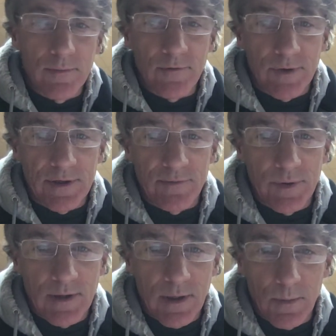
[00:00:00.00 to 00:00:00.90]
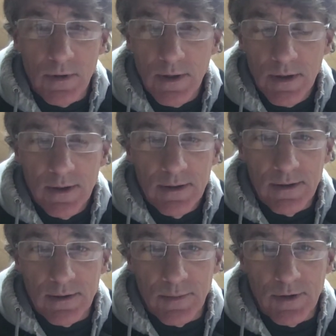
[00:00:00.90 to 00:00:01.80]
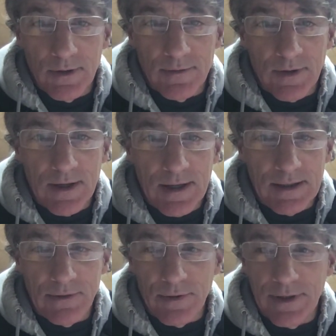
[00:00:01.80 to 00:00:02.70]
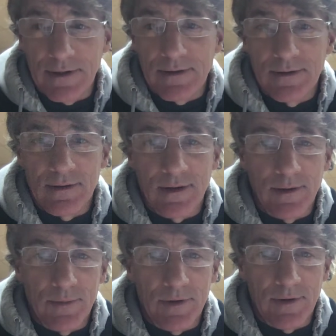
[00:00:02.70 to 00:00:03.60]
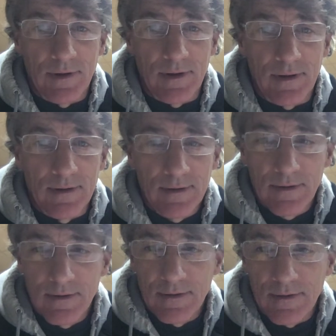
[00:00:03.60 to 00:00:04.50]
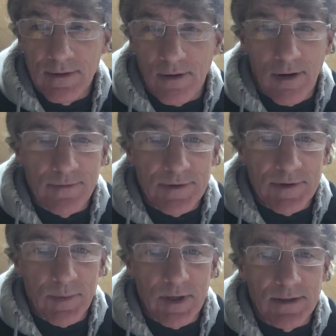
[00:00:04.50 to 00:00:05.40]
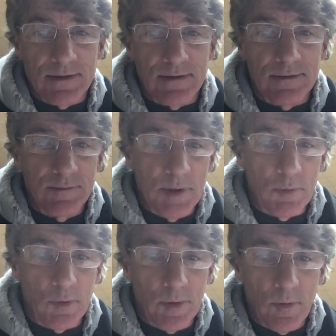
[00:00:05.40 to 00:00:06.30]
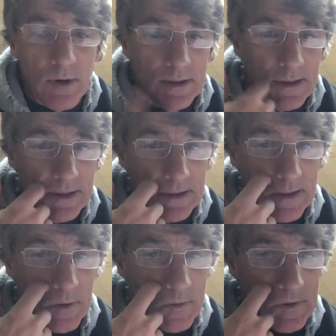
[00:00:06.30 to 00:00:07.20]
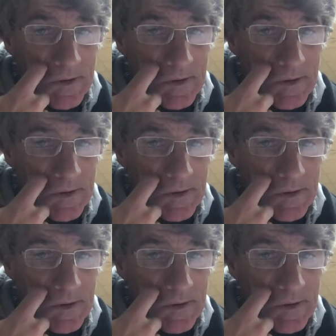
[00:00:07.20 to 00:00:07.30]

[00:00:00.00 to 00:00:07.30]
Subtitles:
Forgive me, I'm in the middle of a hockey rink. I'm in the office space and people will be walking in and out.